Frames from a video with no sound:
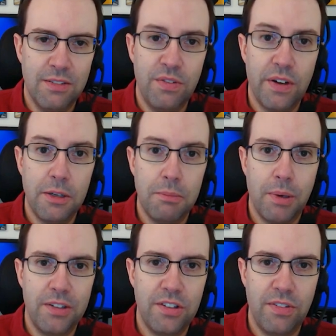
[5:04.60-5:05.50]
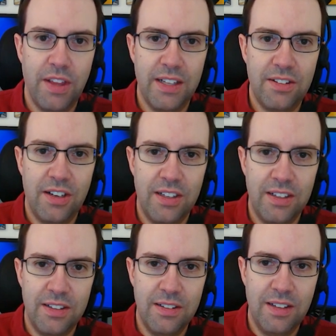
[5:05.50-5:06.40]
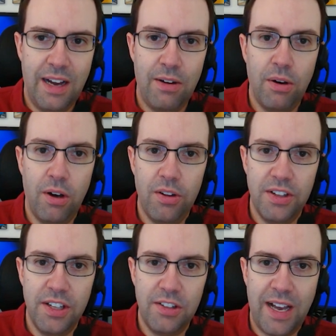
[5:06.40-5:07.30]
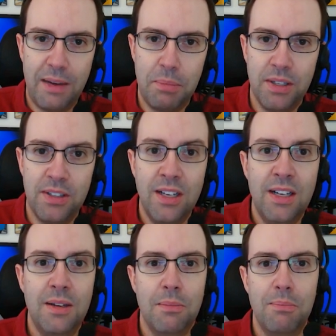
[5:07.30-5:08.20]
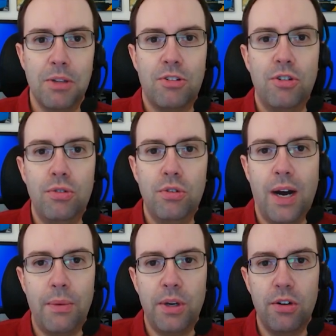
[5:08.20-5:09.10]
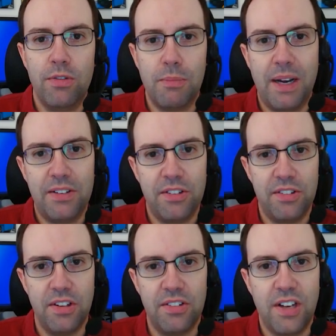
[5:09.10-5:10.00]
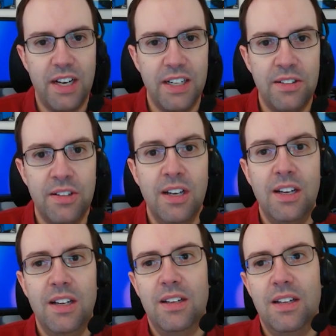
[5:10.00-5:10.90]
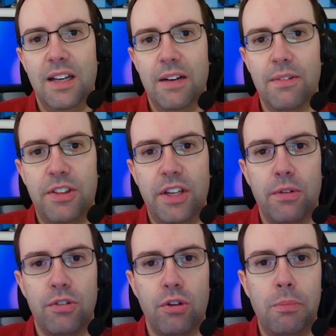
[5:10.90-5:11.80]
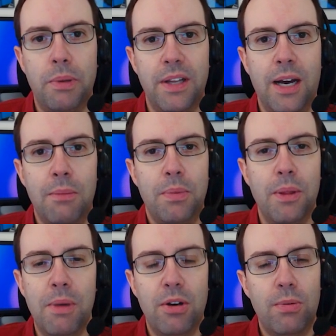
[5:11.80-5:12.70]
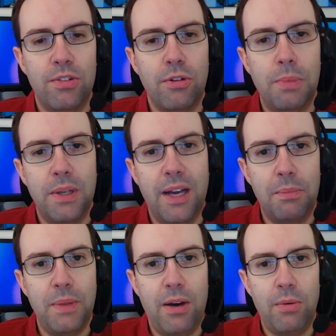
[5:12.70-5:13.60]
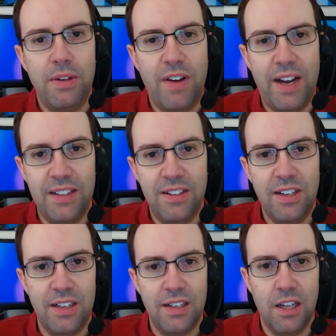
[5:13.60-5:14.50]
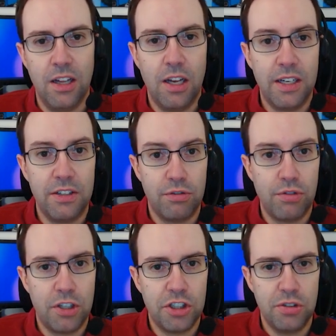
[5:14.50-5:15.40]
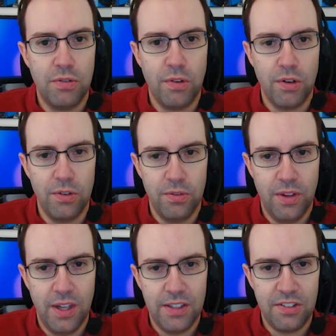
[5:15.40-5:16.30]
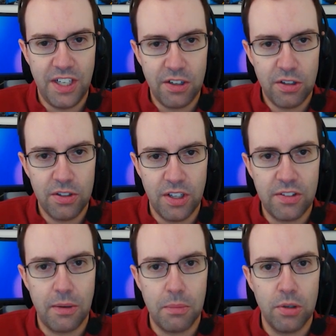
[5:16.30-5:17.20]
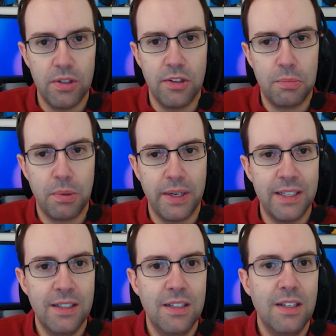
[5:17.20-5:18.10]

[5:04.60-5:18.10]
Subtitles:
very impressive that how all of this happened. built 2 new highway overpasses to the sides. Everything was opened up. The middle was opened up. Now we've had a lot of construction over this year in the summer and the spring